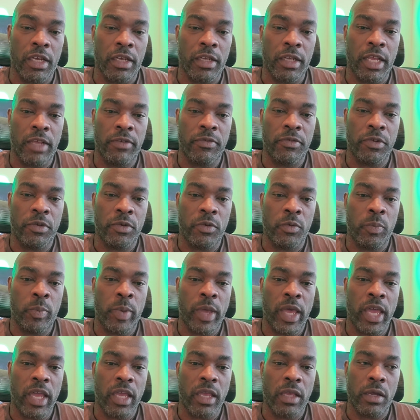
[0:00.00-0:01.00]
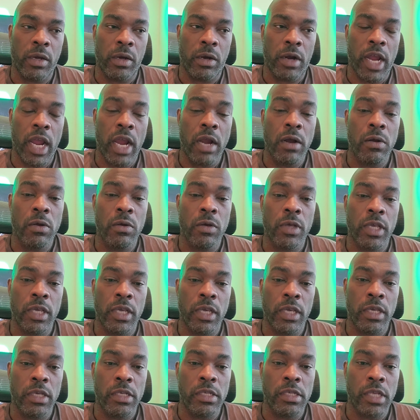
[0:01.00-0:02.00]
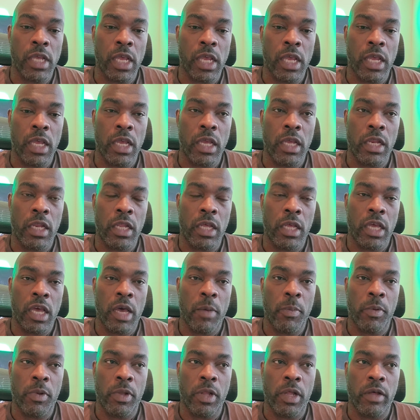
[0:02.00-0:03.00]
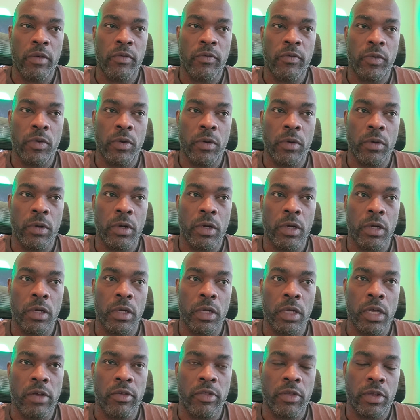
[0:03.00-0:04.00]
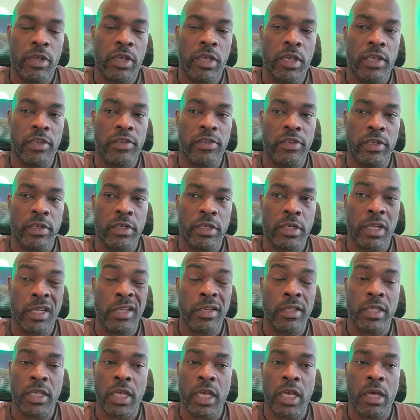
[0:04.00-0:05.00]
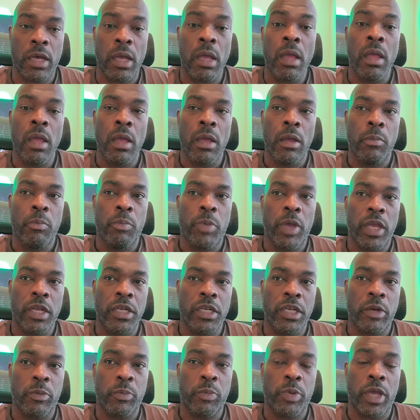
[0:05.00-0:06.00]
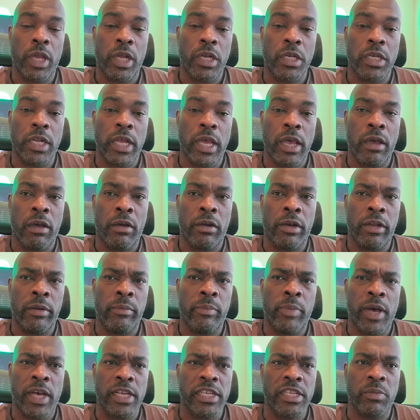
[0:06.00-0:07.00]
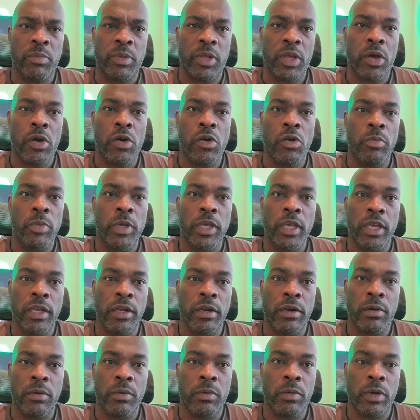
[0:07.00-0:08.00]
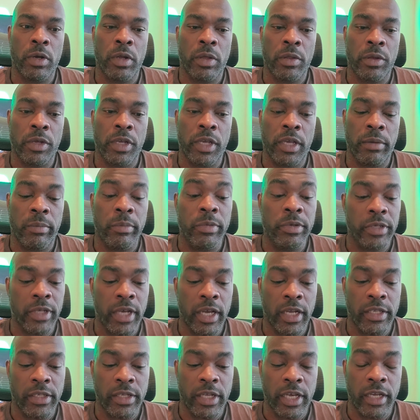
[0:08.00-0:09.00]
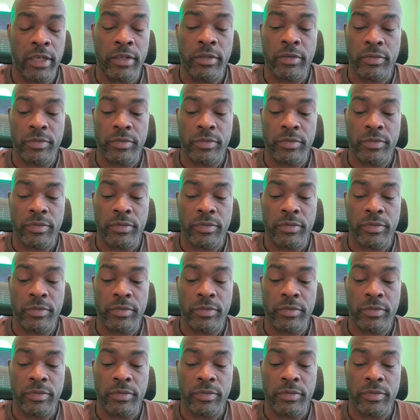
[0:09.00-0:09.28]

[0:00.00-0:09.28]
It gives you back your arrow keys and a couple of your other keys, such as page up, page down, and possibly home key or one other key besides that.